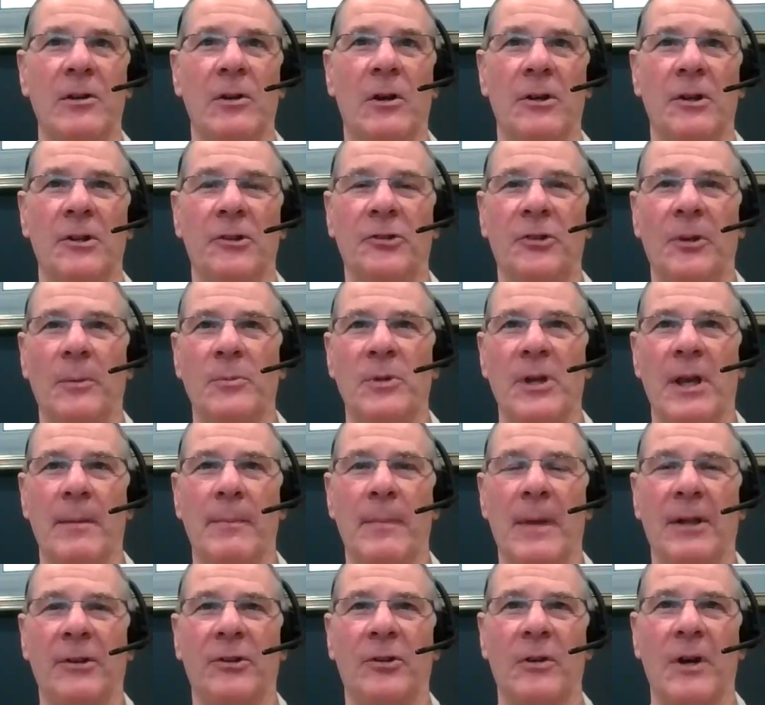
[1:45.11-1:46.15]
not a
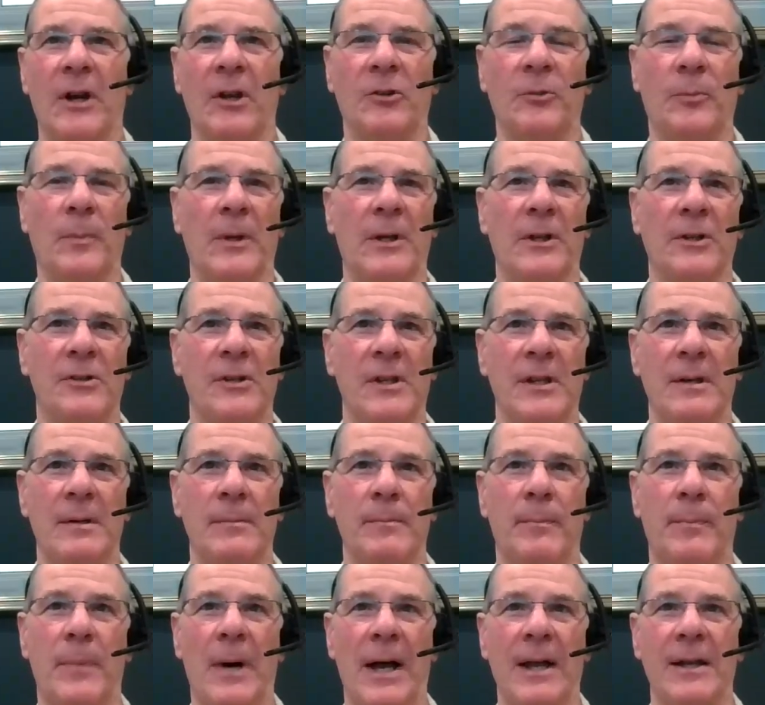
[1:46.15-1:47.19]
subject matter expert
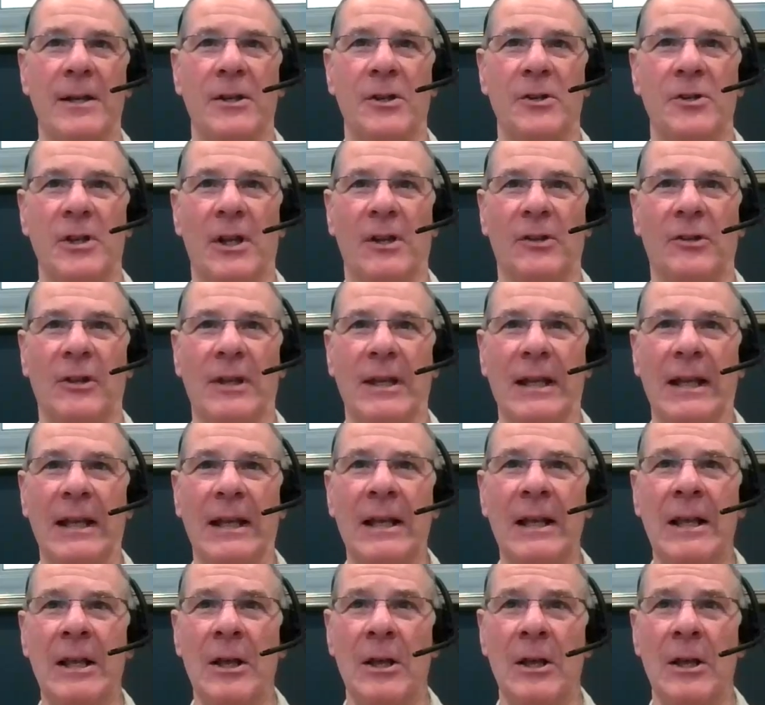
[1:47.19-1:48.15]
in binder jetting,